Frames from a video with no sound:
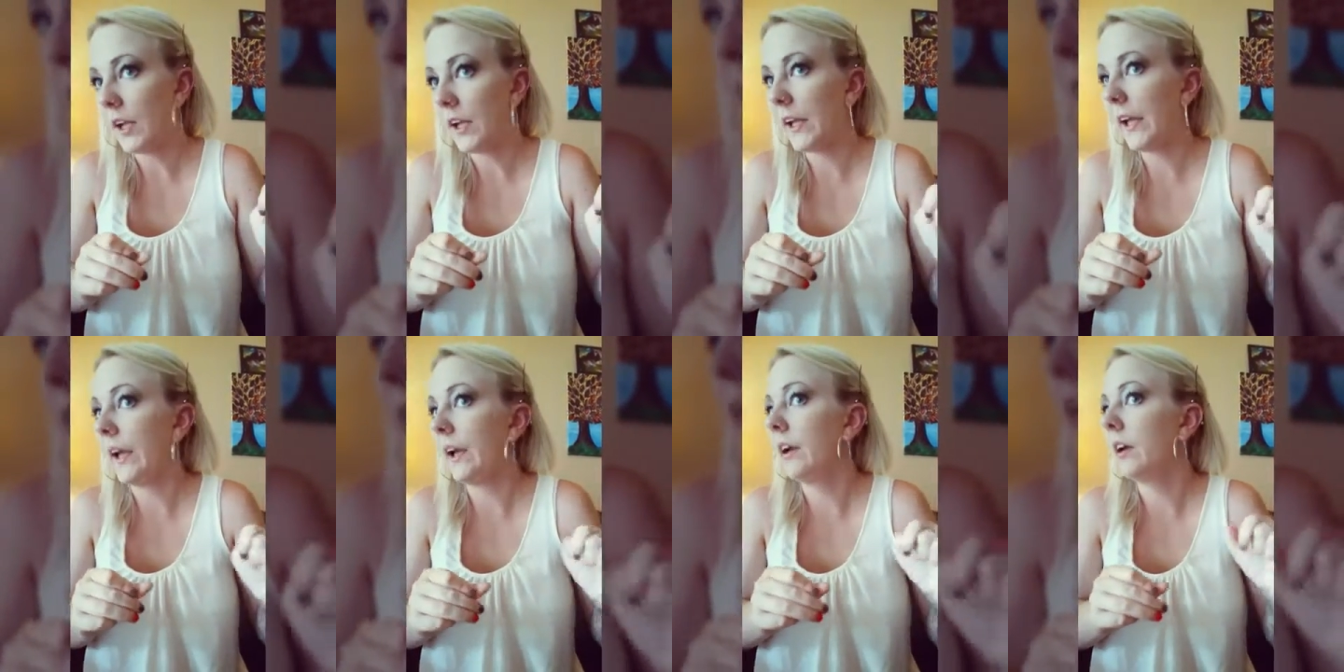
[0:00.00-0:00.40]

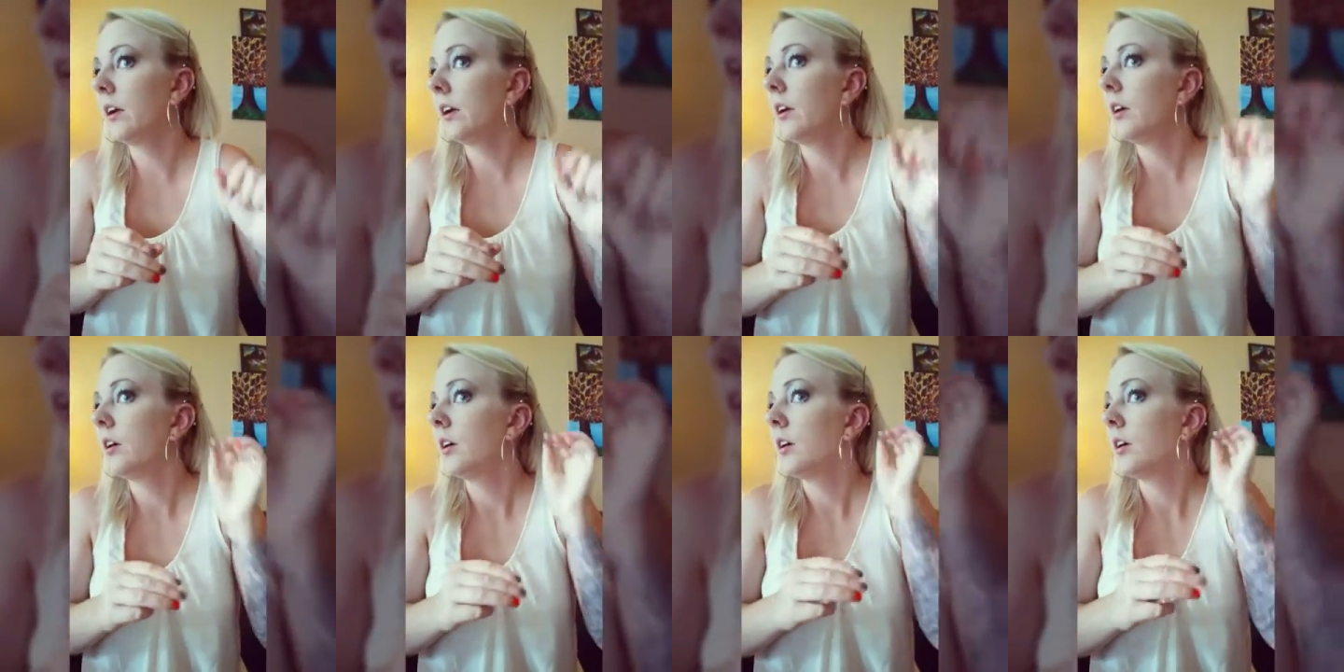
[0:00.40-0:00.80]
Okay,
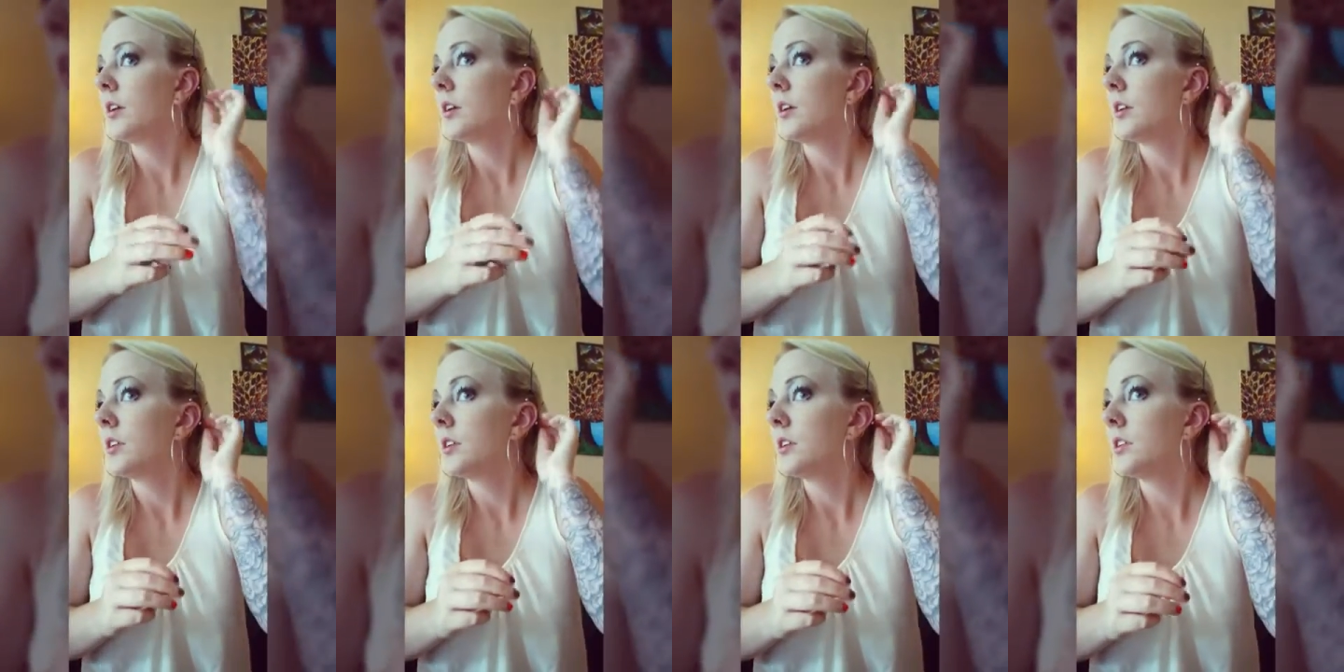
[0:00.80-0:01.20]

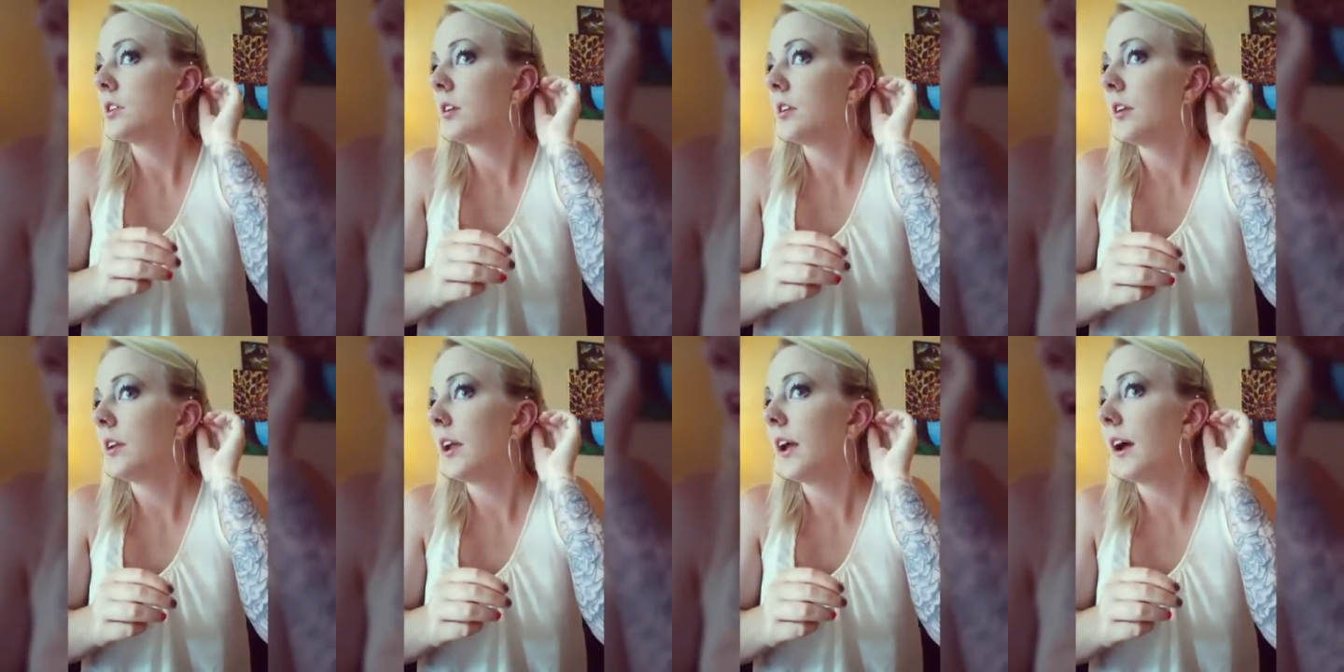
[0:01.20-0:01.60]

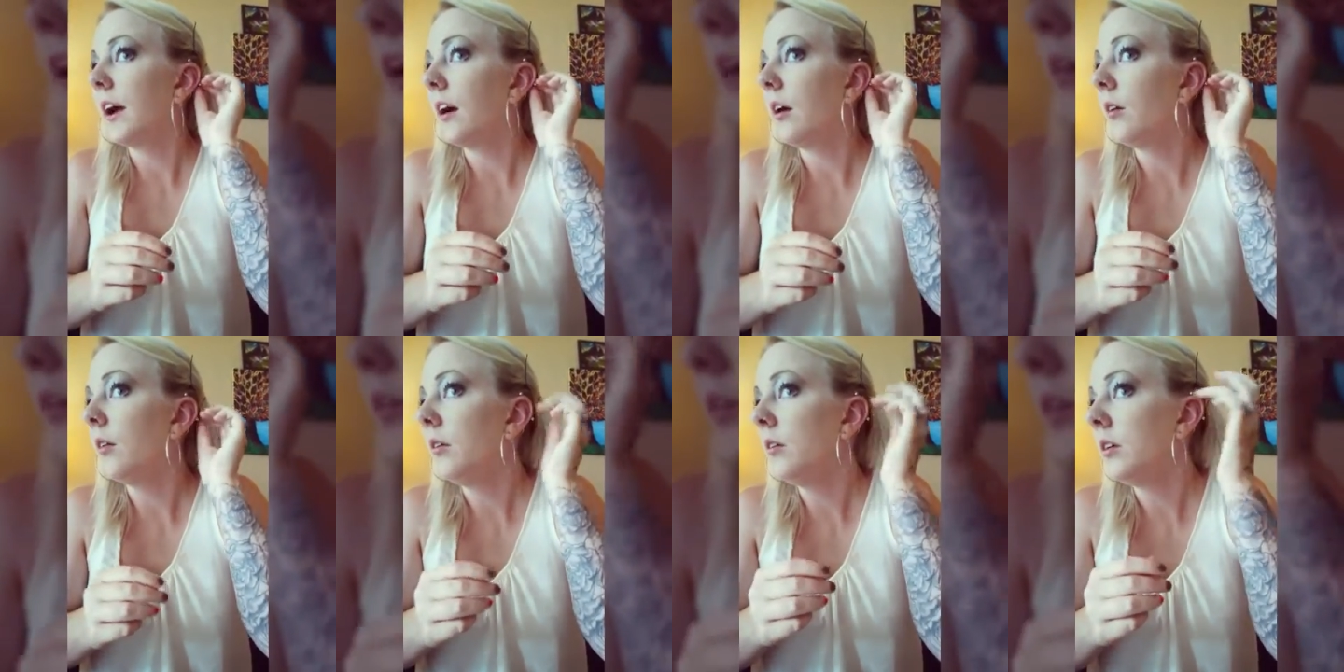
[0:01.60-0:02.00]
so
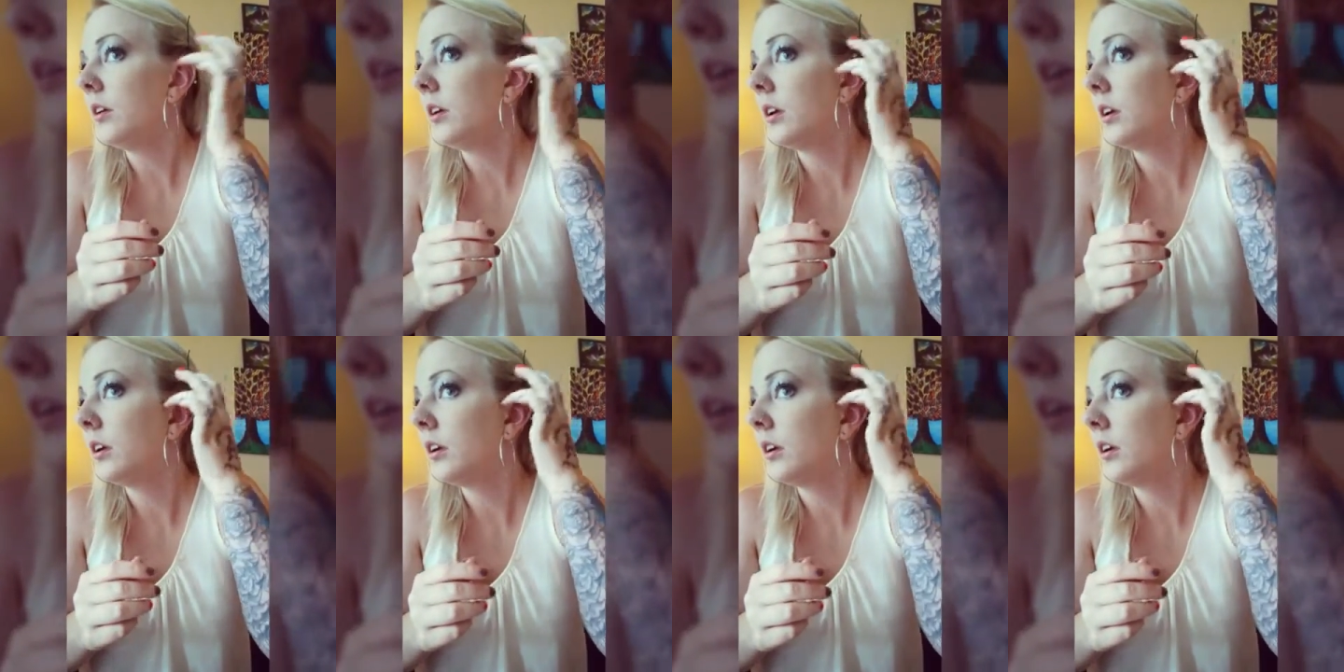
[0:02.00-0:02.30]
now